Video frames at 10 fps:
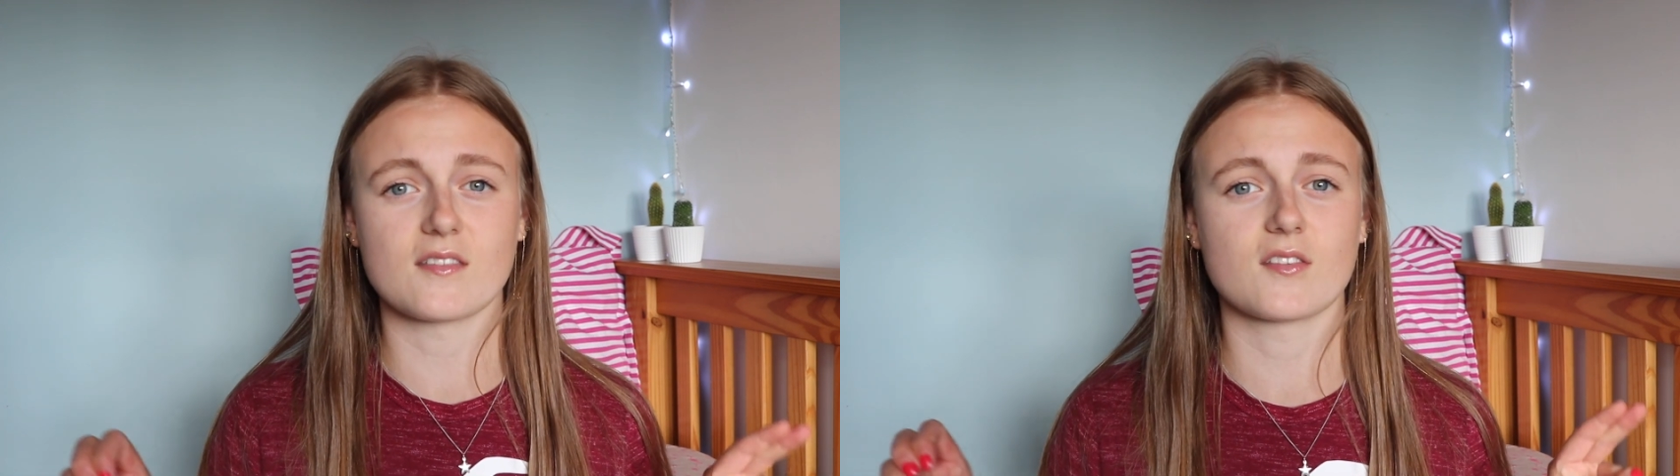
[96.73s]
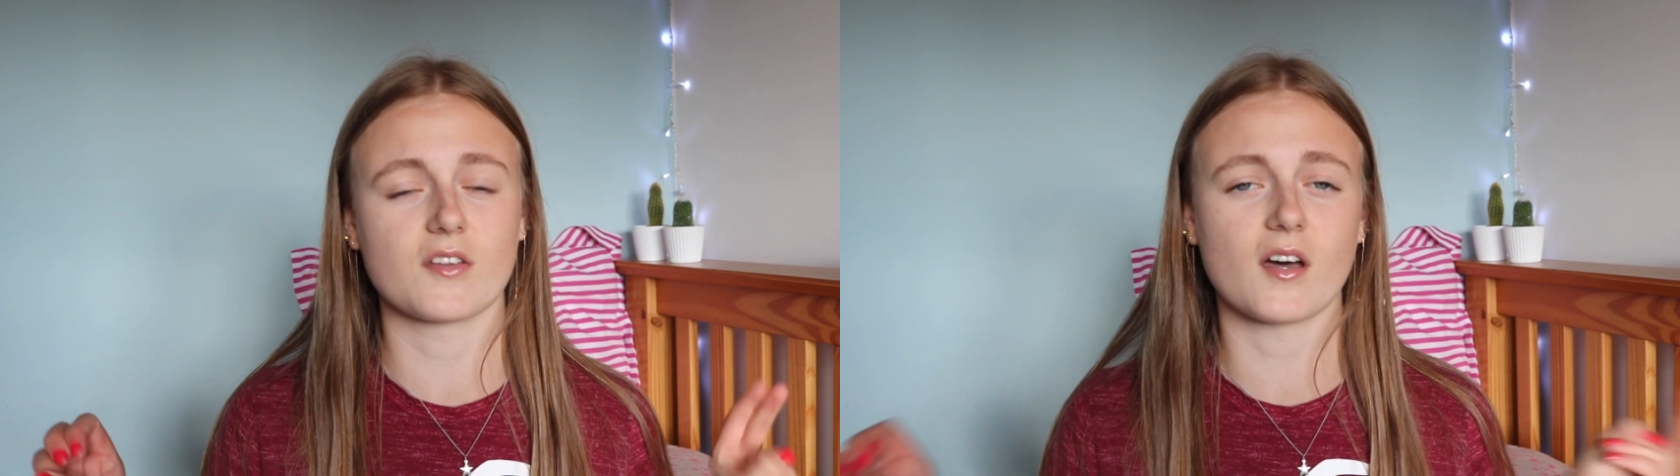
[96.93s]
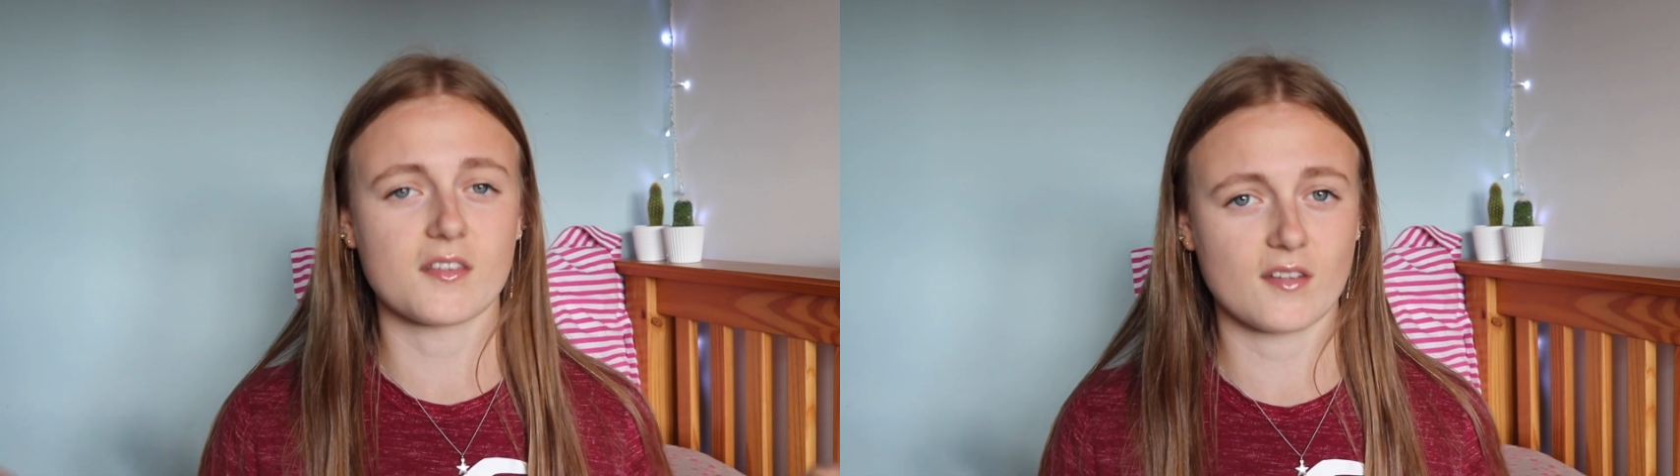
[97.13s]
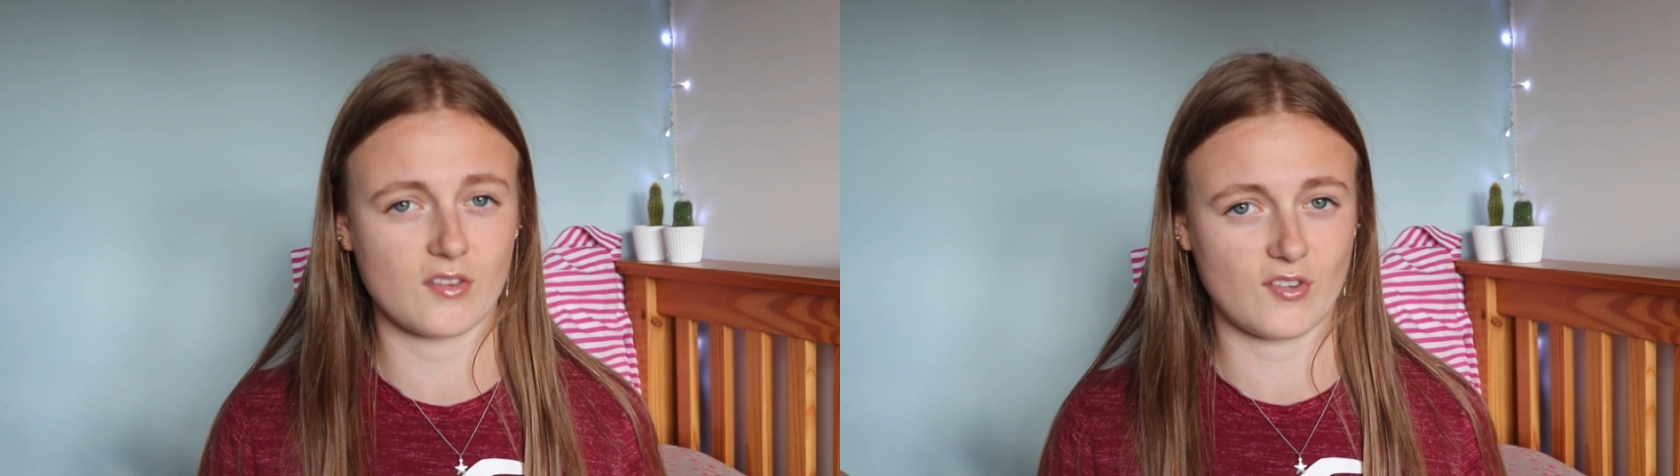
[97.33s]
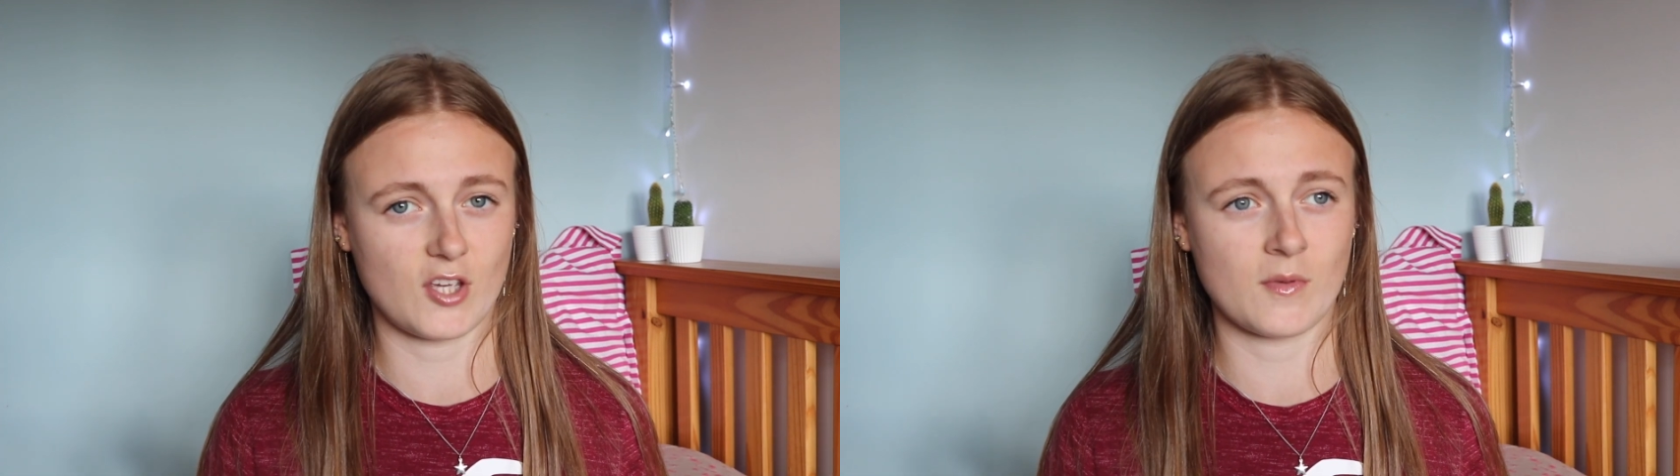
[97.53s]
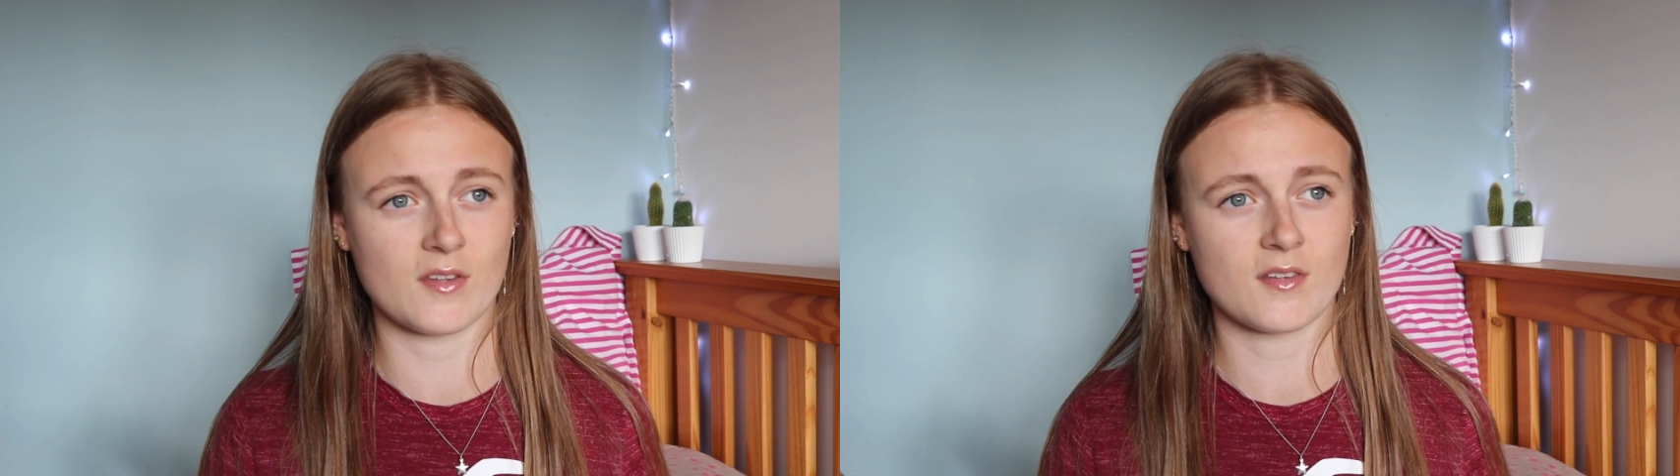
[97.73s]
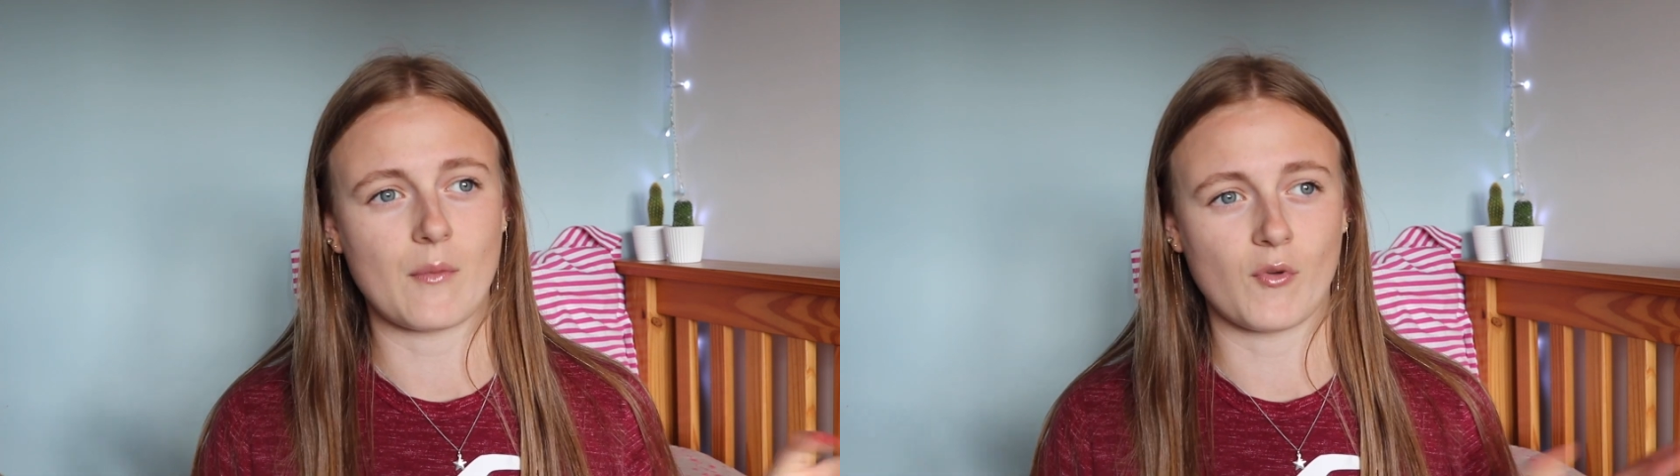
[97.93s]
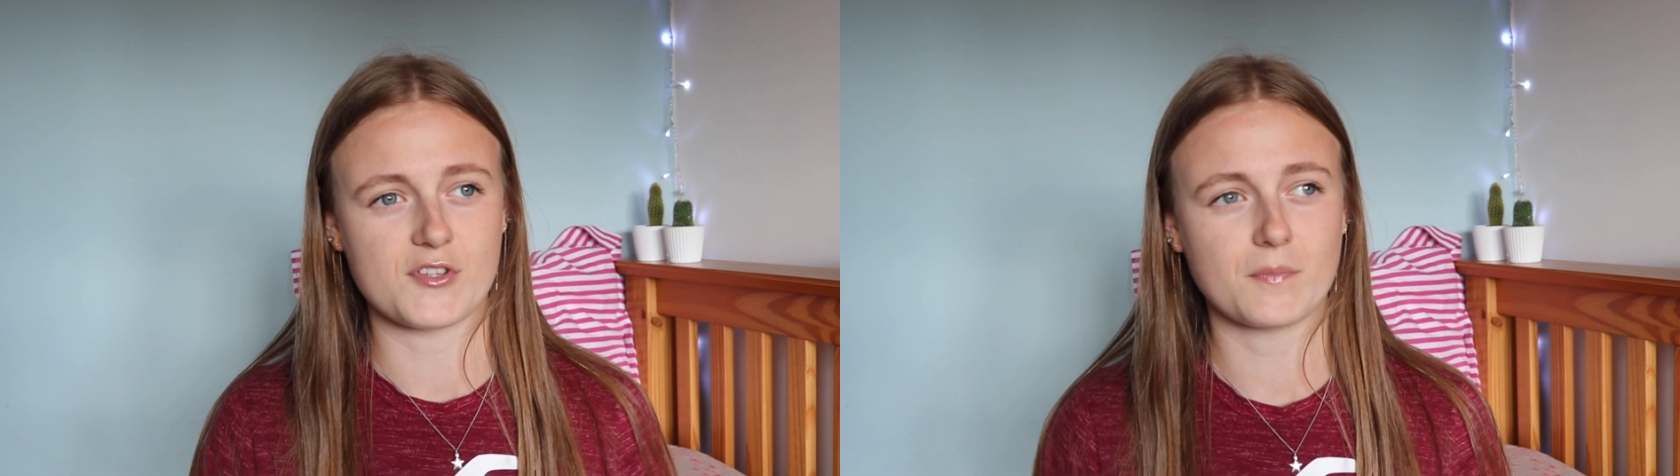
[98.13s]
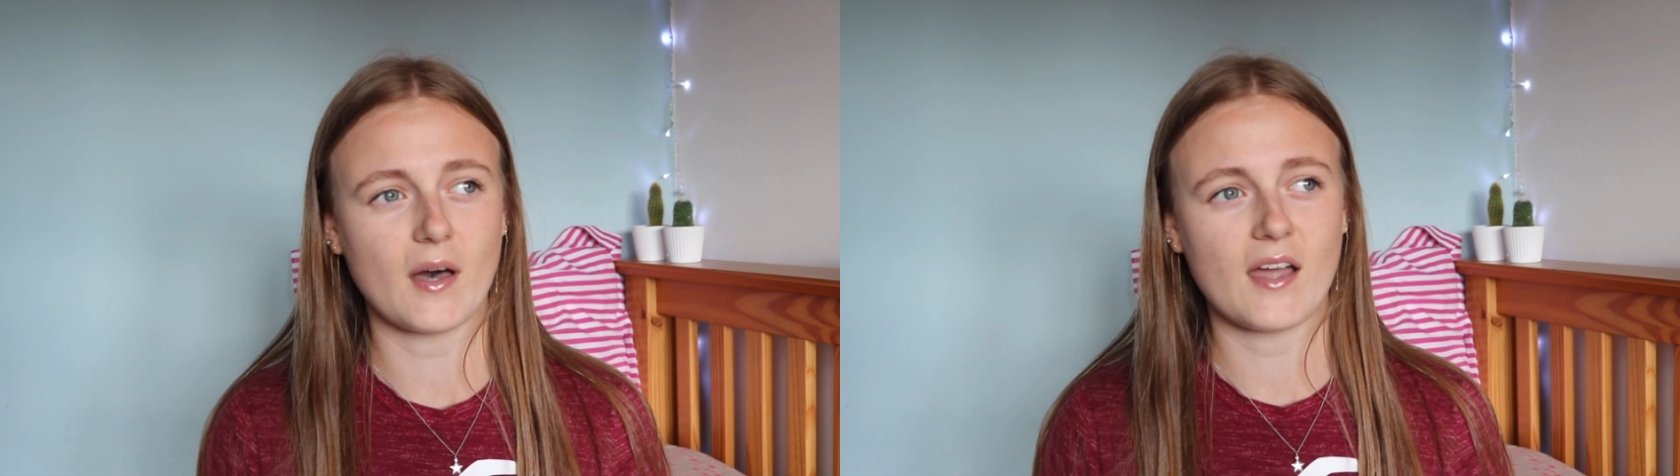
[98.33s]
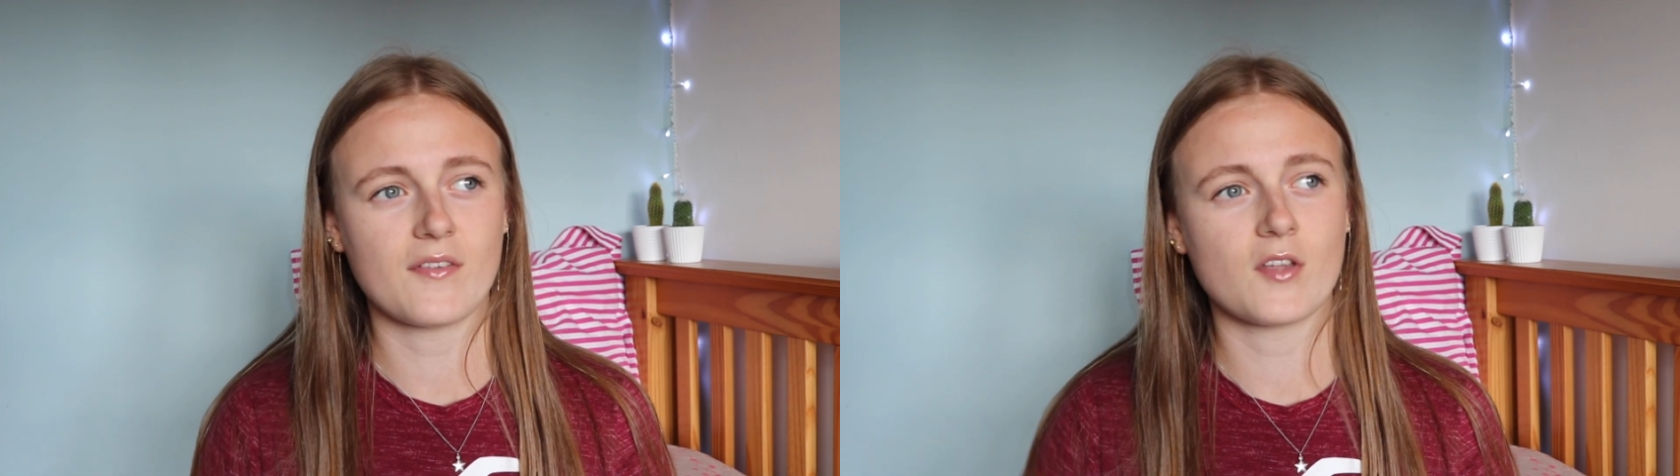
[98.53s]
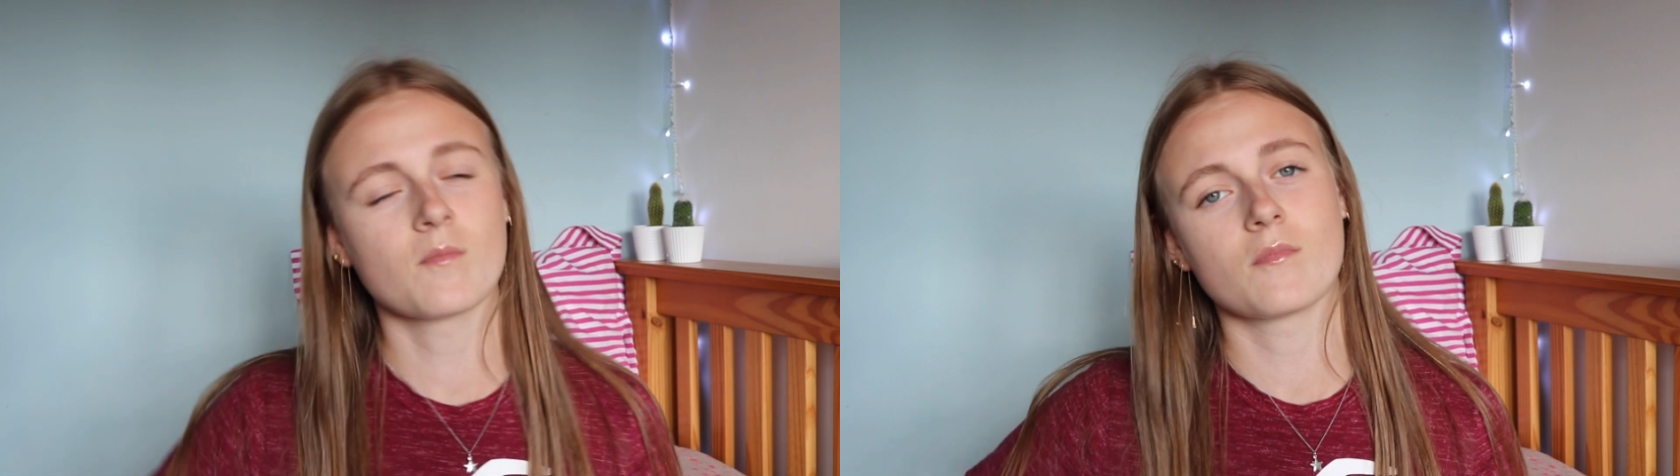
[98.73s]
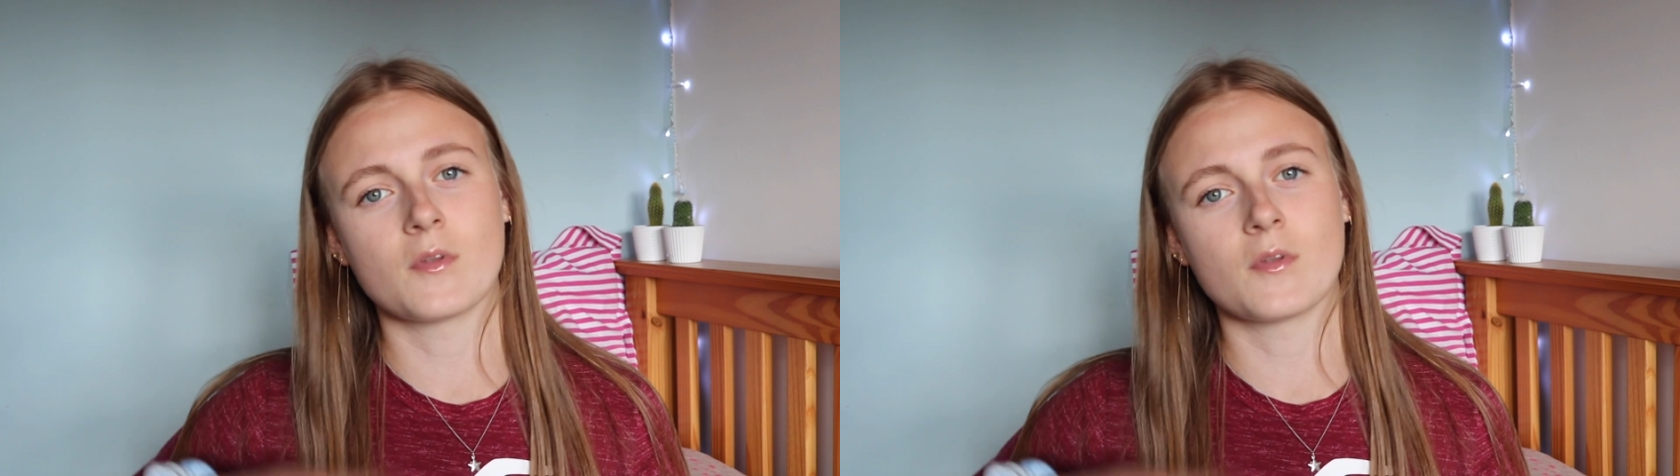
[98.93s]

so that us consumers then want to buy them.